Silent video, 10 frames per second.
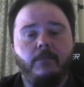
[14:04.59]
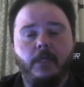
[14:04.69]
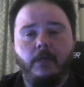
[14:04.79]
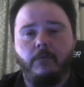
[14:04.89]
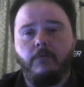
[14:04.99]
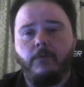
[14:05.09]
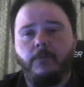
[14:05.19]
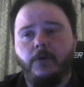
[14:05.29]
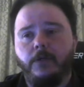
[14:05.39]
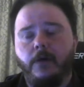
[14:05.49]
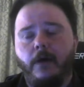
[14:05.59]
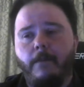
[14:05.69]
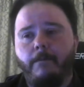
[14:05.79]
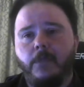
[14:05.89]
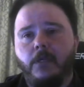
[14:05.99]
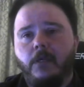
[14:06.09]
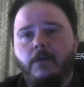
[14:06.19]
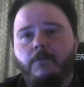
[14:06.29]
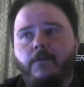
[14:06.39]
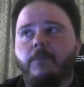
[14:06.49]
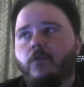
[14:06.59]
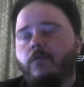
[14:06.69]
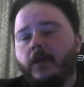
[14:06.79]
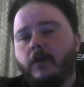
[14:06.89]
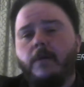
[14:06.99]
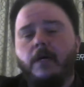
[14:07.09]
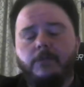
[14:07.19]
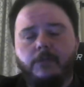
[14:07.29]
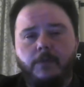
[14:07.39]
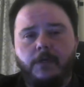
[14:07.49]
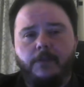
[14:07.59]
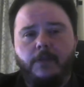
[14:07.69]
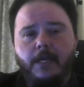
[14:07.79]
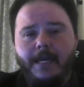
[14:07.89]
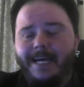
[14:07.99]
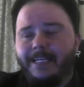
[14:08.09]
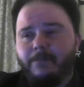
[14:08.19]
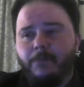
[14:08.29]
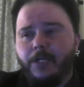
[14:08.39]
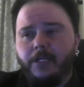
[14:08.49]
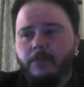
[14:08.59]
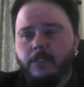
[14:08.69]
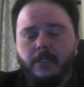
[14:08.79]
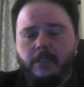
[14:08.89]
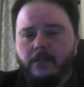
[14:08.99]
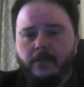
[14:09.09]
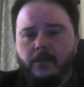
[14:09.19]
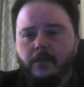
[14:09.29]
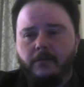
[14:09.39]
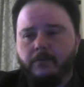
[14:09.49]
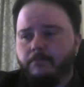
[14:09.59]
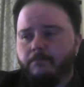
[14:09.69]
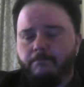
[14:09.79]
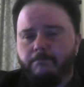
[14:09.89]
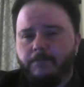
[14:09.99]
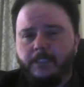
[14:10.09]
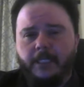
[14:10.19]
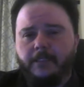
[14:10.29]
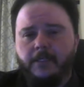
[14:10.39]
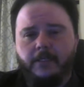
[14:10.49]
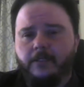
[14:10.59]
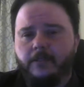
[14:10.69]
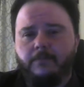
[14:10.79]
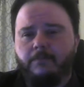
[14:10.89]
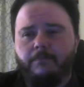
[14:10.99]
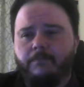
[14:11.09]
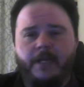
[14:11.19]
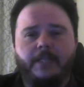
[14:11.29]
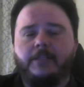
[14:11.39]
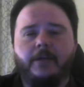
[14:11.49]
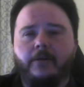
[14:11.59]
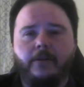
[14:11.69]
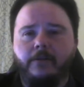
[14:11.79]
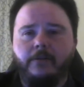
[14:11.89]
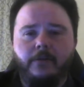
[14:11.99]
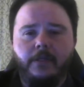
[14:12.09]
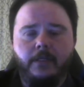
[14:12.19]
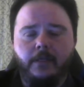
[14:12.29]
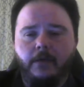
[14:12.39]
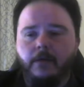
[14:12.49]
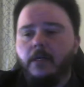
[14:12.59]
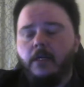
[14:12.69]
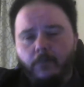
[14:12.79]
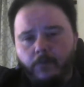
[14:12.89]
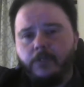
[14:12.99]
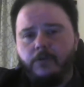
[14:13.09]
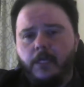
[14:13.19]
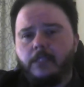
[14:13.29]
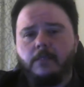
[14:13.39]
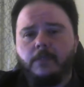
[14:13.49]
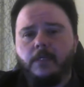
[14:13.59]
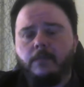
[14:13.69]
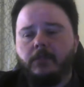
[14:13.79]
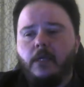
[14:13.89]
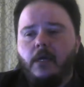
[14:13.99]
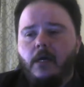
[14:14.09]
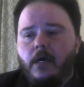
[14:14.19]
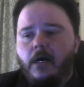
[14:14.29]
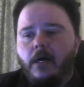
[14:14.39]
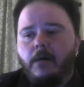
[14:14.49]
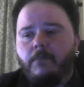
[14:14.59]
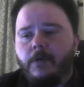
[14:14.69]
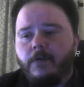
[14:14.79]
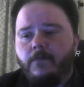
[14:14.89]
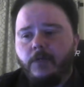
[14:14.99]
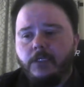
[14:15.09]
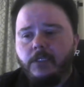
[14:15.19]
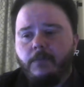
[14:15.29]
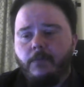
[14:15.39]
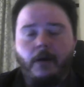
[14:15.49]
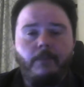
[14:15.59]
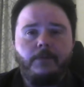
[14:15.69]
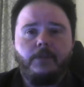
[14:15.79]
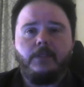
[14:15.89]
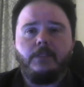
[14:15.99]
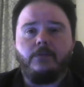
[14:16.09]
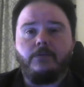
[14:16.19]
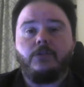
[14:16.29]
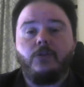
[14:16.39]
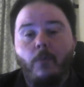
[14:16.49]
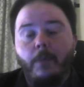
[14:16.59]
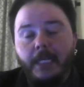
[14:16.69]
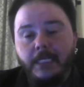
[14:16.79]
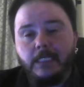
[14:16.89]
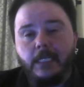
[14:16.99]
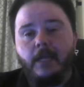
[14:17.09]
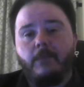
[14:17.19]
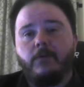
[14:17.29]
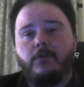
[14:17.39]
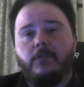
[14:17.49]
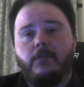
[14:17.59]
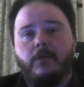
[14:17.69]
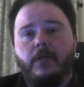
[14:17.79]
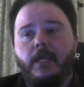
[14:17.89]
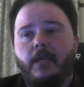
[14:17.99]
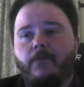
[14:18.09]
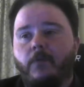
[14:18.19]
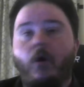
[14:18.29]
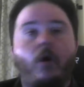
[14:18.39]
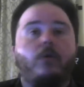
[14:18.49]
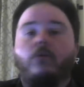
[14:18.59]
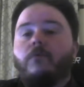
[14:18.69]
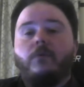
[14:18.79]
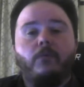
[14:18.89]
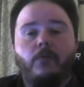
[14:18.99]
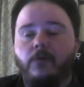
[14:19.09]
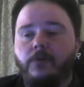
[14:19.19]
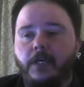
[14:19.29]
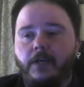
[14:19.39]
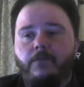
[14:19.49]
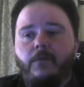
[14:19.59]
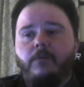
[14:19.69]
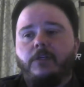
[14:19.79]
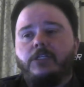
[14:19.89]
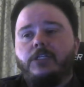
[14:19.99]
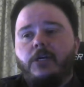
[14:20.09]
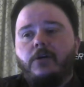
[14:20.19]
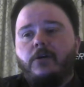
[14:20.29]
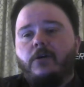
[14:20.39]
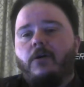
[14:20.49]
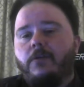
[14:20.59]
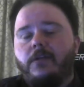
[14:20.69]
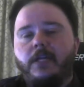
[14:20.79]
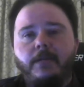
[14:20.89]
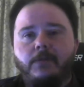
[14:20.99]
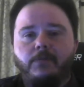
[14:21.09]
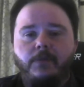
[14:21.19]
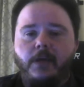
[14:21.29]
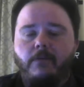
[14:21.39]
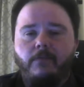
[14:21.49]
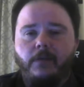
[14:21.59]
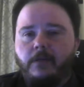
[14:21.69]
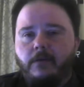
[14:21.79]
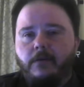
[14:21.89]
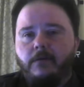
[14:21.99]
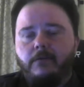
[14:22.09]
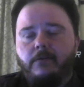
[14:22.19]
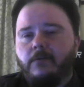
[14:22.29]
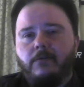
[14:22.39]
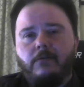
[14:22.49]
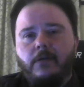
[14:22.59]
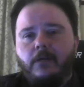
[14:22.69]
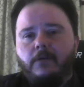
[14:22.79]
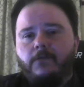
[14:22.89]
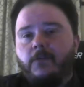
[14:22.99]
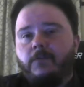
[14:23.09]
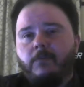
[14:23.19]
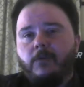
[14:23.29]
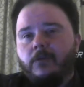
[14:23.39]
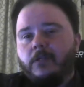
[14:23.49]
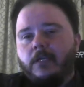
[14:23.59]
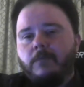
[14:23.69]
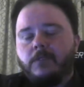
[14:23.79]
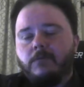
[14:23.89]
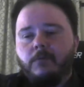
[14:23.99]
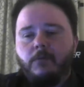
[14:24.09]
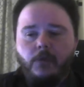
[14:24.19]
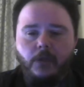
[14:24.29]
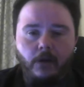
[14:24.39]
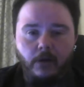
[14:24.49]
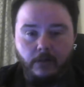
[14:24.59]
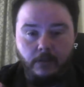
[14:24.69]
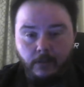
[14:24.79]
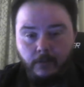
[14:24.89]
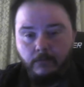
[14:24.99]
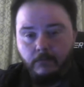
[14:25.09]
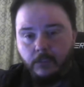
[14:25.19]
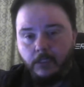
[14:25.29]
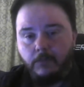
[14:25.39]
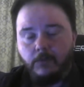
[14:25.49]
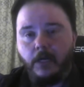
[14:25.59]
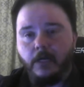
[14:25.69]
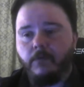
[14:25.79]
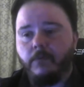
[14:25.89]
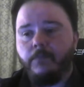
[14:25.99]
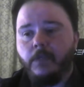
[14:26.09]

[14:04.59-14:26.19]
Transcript: Like we will put um, fake profile Bob Smith asked money to be sent to Satish Panchal in India. We do that sometimes, um, but unfortunately, the problem with it is there's so many scammers from all over the world that if we were to share all the names, we'd have like, you know, 50 million names. It would be really hard to, to keep track of them.